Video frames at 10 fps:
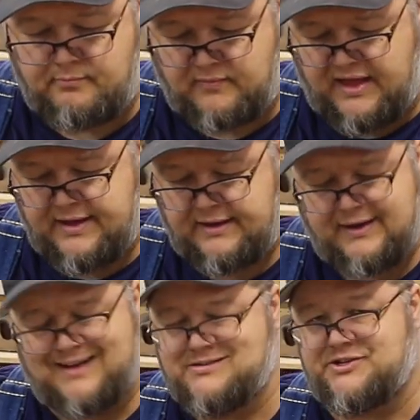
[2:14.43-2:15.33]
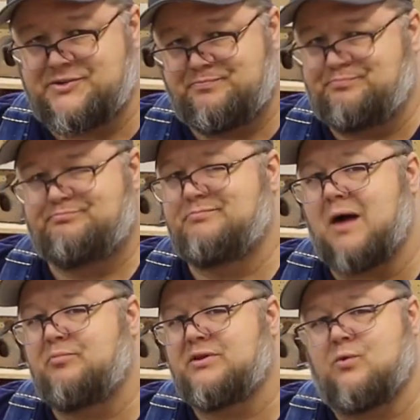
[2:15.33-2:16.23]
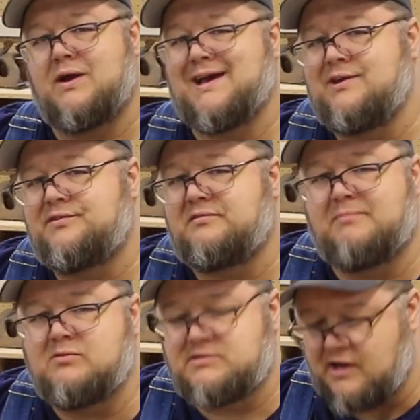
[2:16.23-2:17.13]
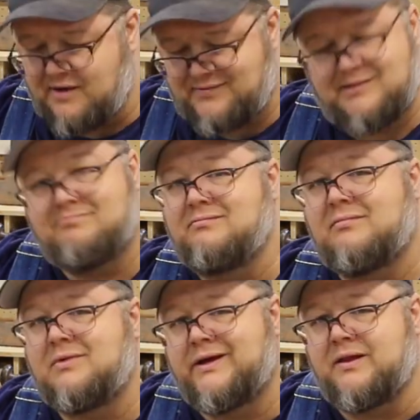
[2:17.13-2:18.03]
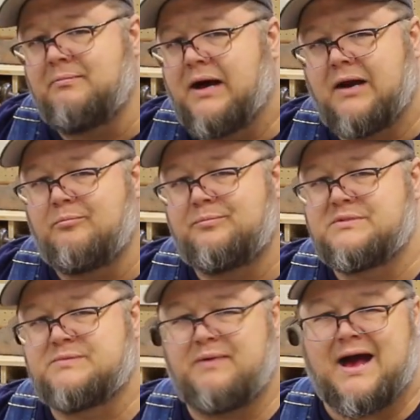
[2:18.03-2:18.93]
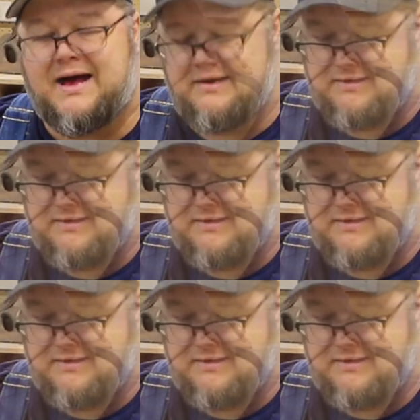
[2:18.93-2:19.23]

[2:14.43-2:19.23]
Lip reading: And I'll put the one I use the most often in the bottom spot.